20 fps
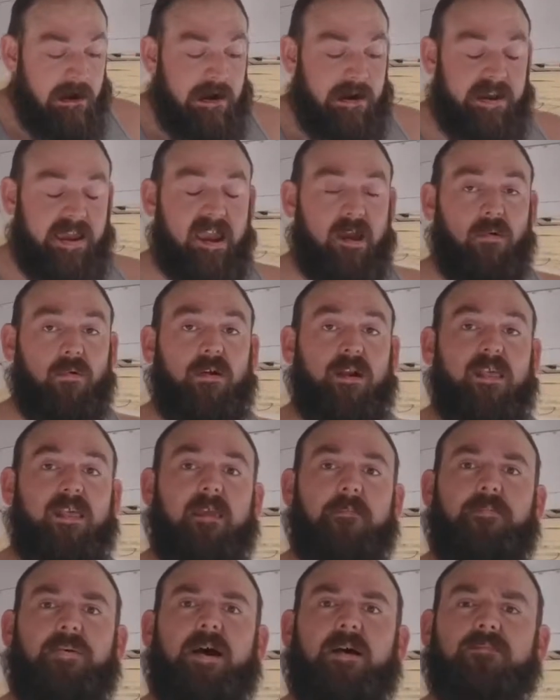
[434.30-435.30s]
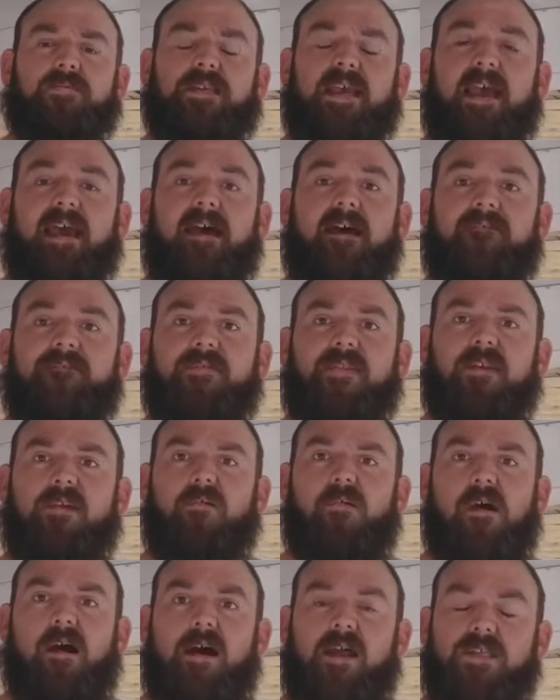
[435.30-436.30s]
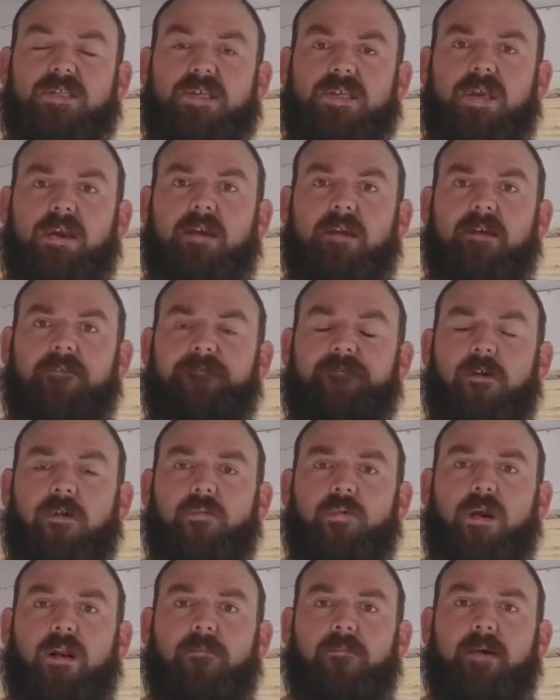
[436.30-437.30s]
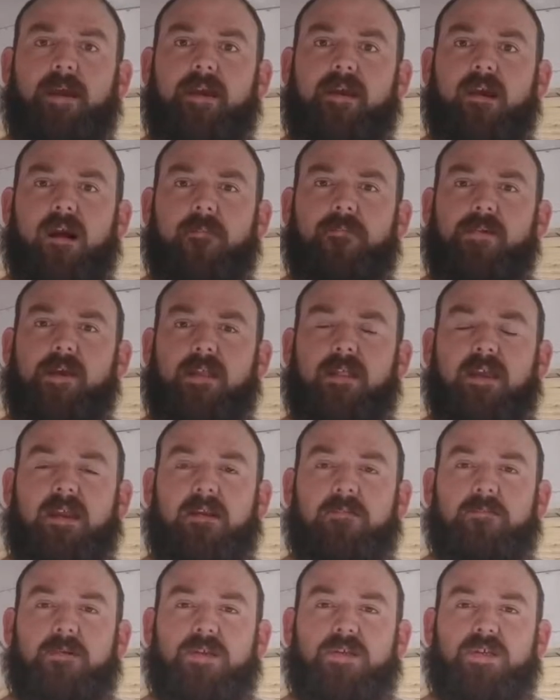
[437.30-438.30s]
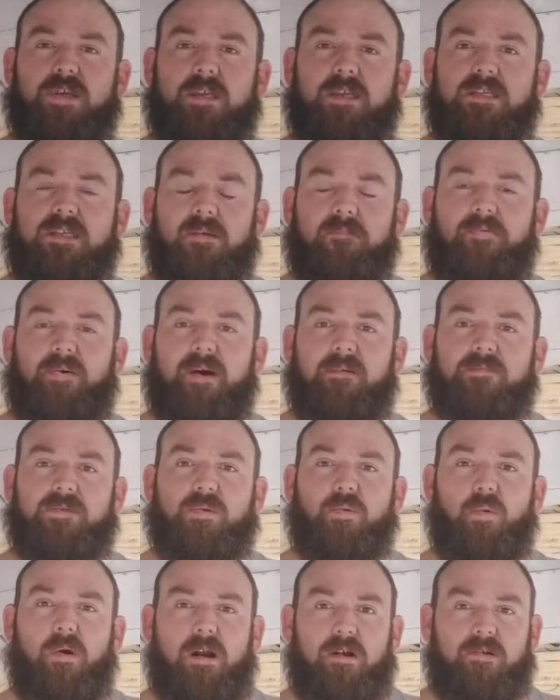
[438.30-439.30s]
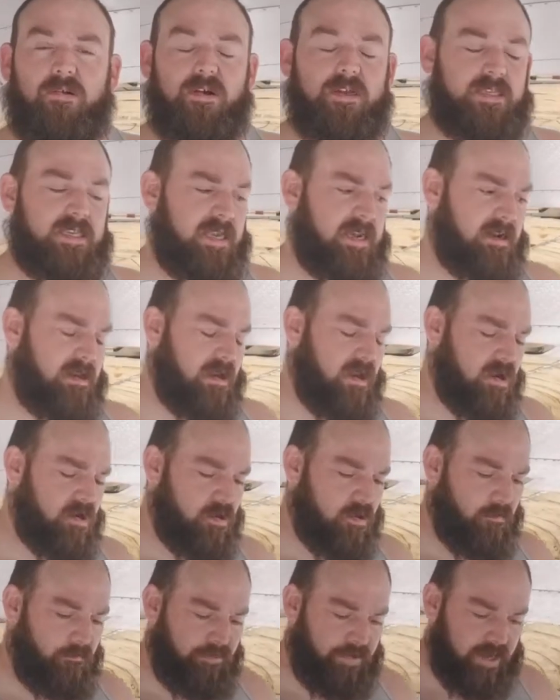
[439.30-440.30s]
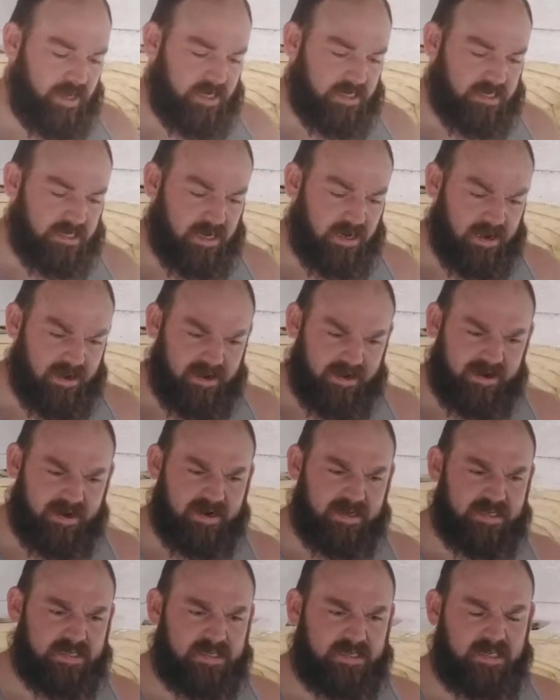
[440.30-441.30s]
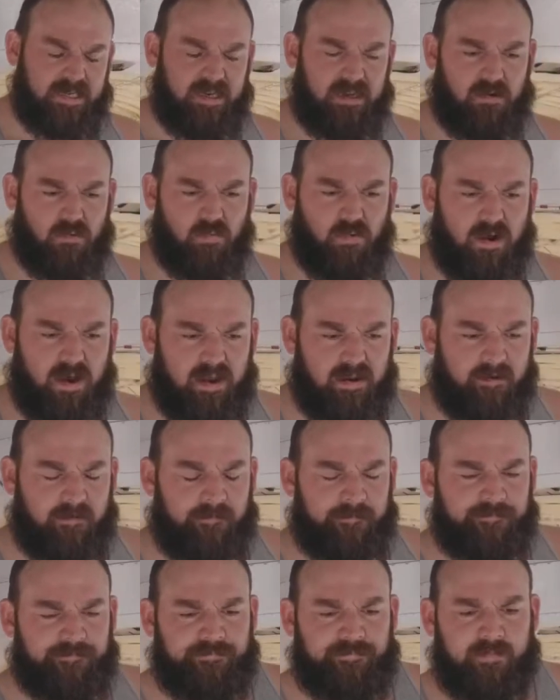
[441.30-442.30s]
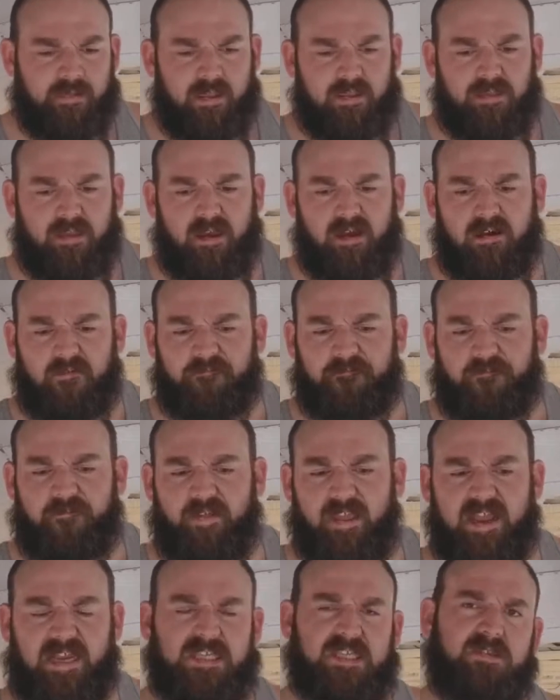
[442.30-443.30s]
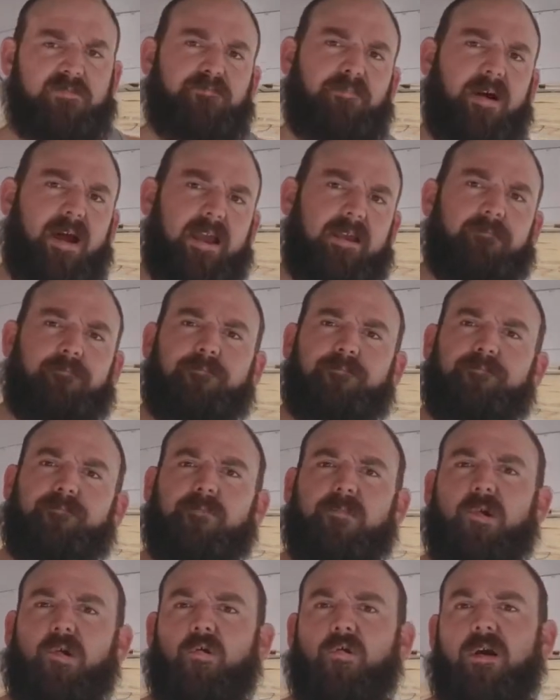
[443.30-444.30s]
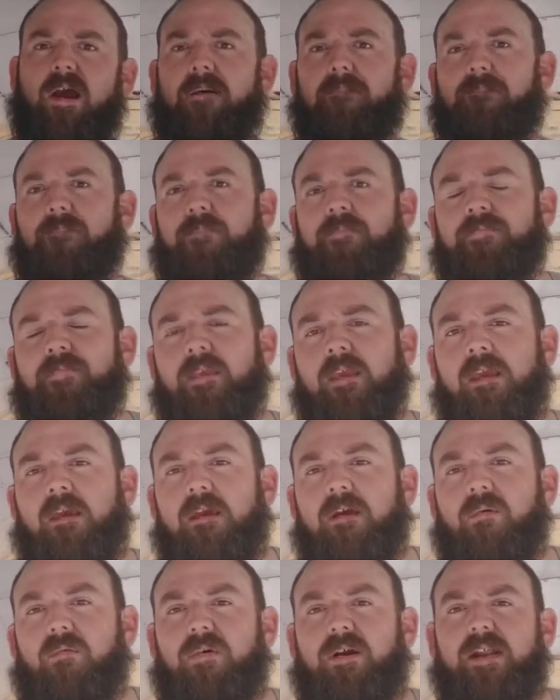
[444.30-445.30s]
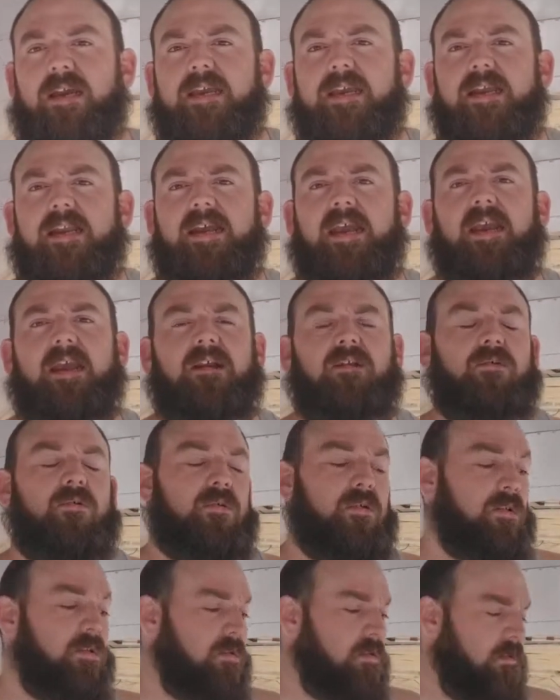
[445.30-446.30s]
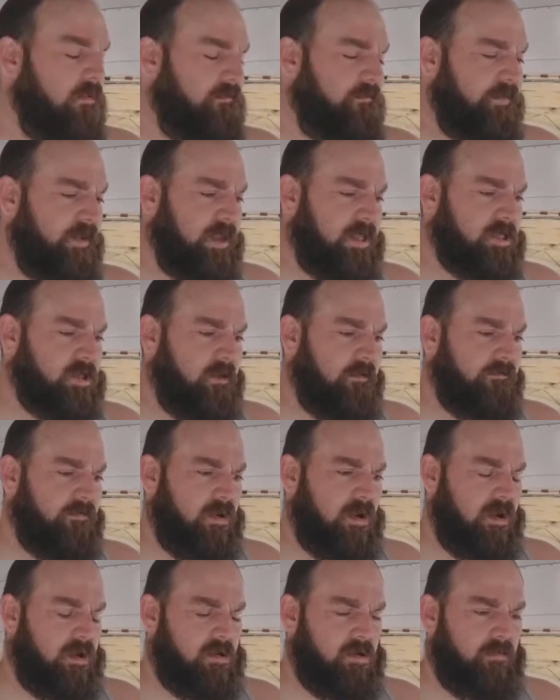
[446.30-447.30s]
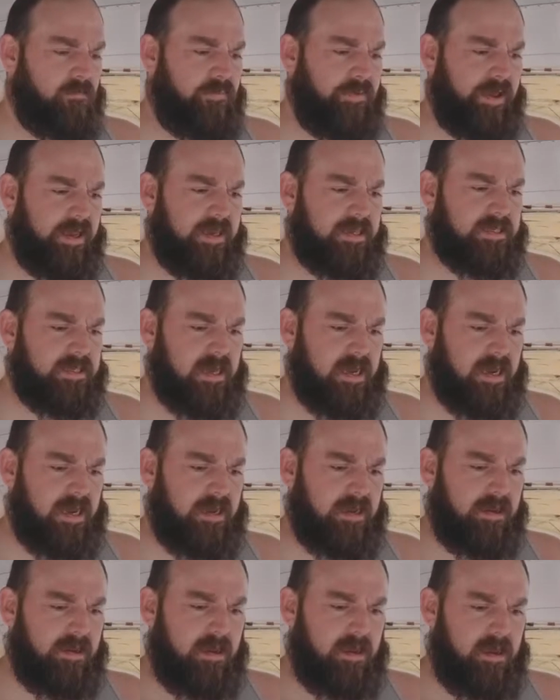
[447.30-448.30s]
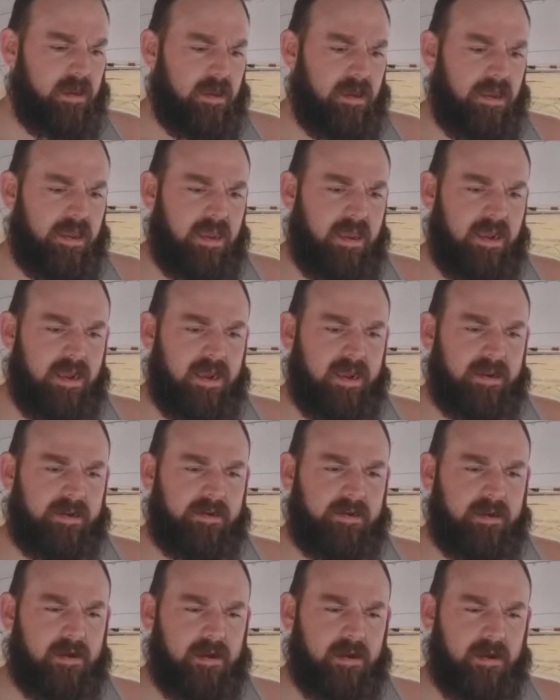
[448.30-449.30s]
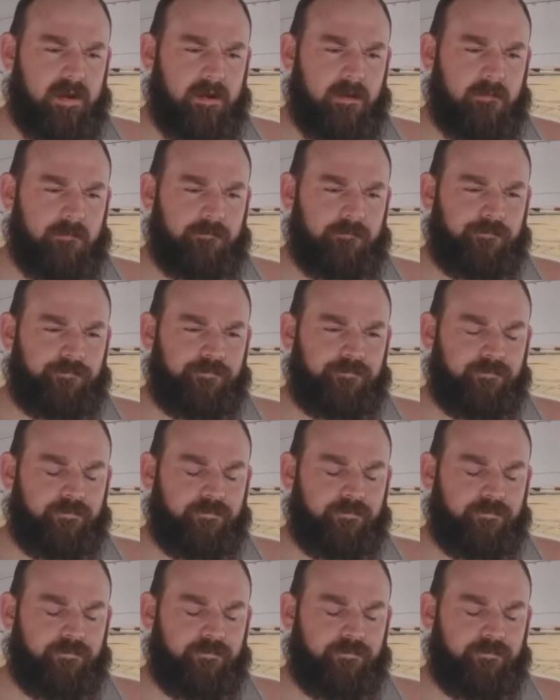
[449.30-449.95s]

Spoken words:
get one of the pumps I have in the garage for one of my carpet cleaning machines. It pumps water. It's at 100 PSI. I got to see what the flex pipe crap, what it could handle. Hopefully it's over 100 PSI. And I'm